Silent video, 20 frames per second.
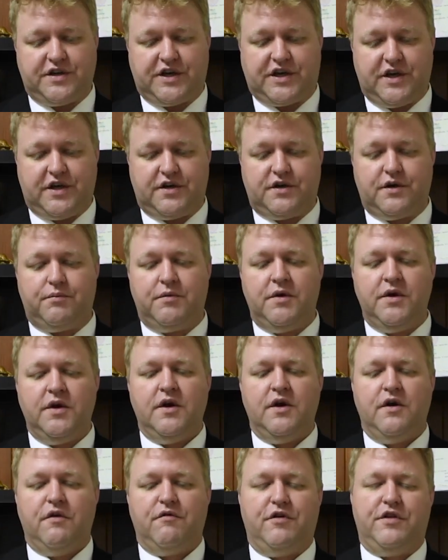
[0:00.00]
in the kingdom.
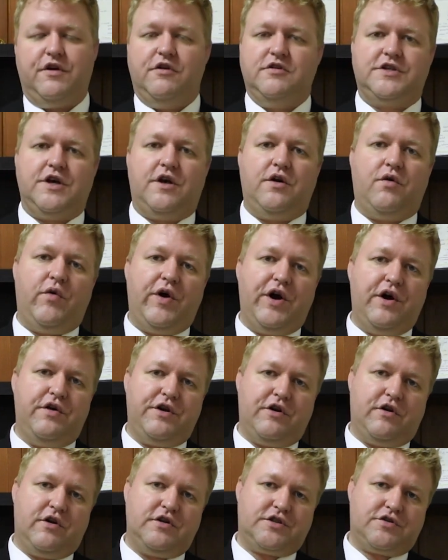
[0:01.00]
For those unaware,
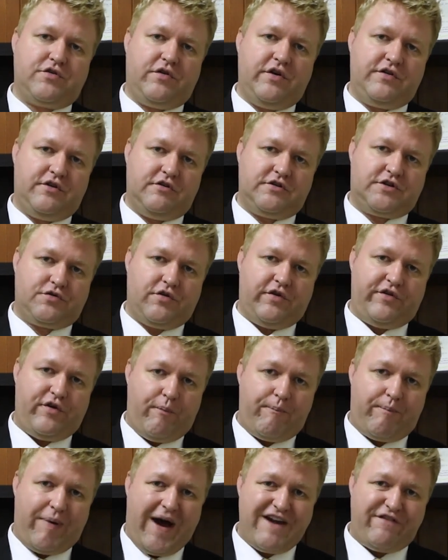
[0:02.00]
there are sort of, there's sort of
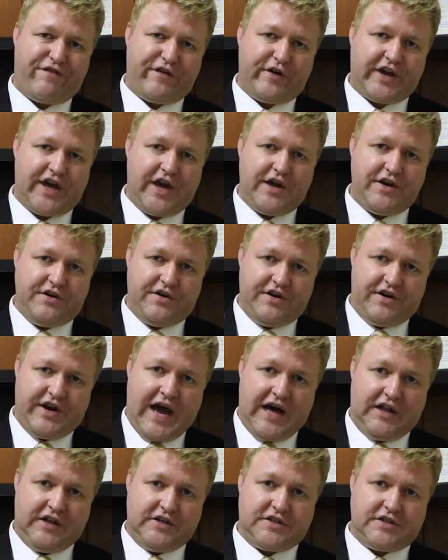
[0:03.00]
a bifurcated
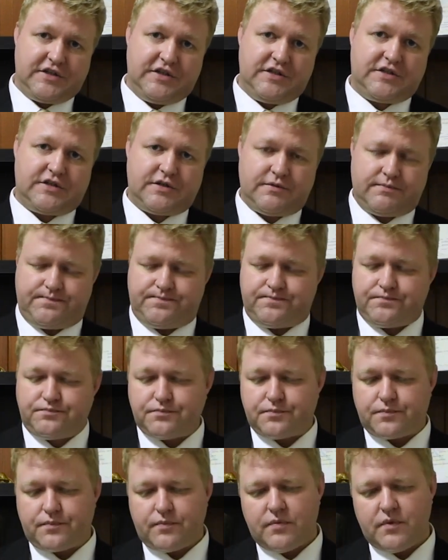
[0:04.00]
analysis
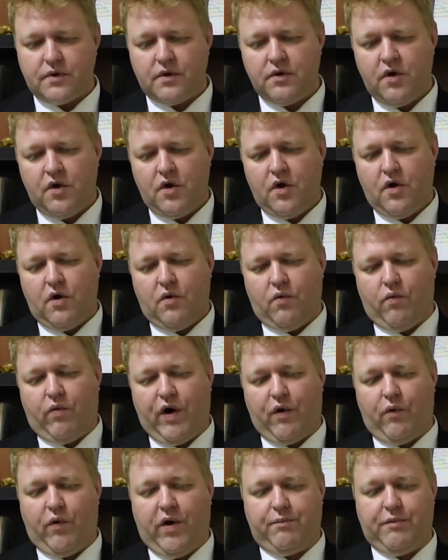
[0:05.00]

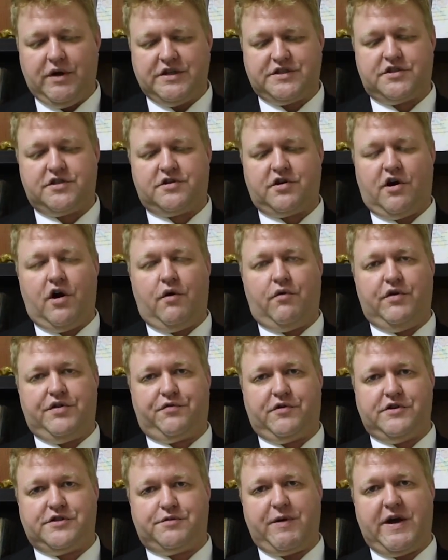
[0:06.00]
where one must start
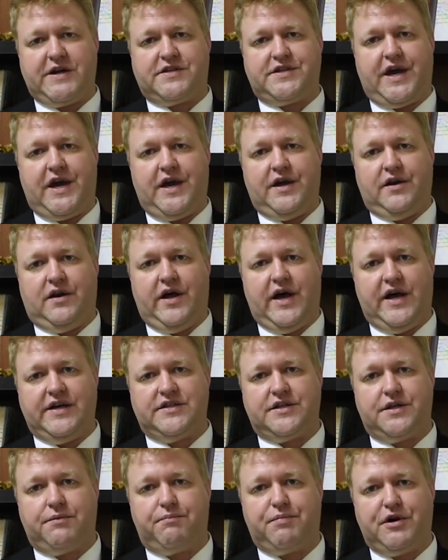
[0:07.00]
with respect to
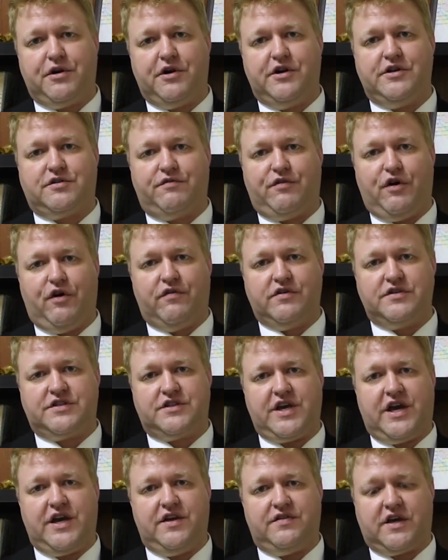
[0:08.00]
analyzing periods of
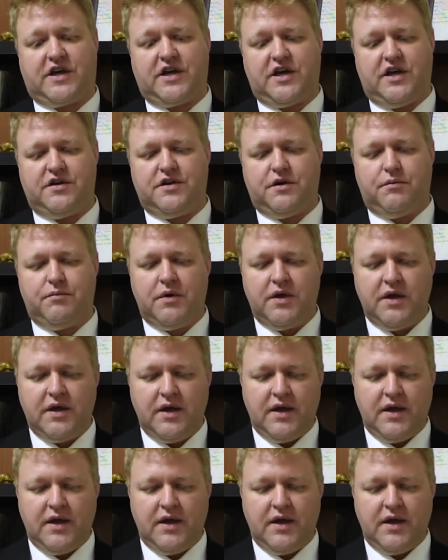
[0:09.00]
overstay in the kingdom.